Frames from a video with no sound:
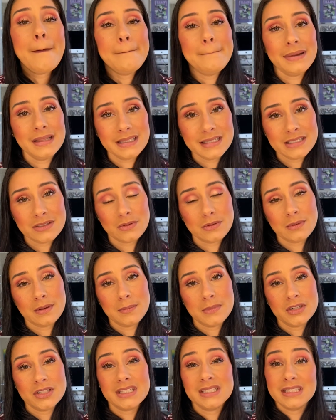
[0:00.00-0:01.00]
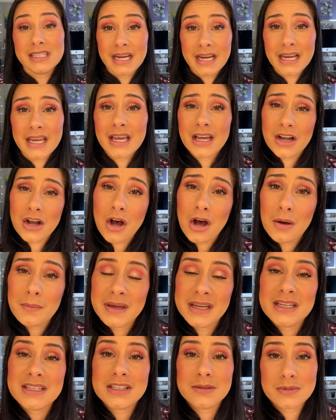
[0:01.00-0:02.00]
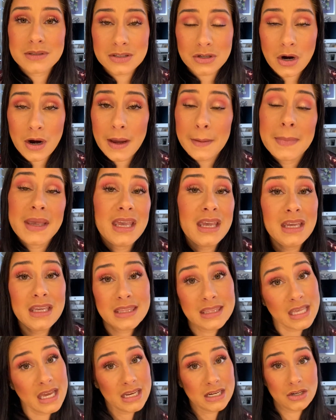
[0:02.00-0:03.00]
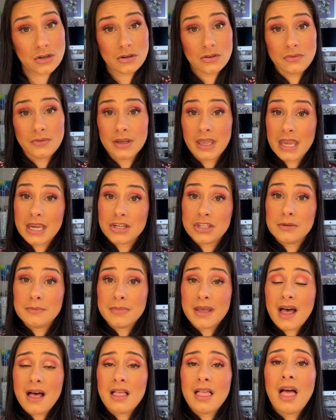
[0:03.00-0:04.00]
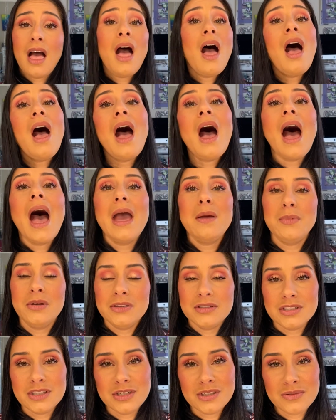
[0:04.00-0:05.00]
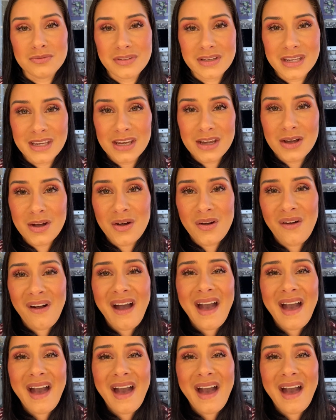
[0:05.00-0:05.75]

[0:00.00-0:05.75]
please remember to like, comment, subscribe, hit that notification bell. I post a new video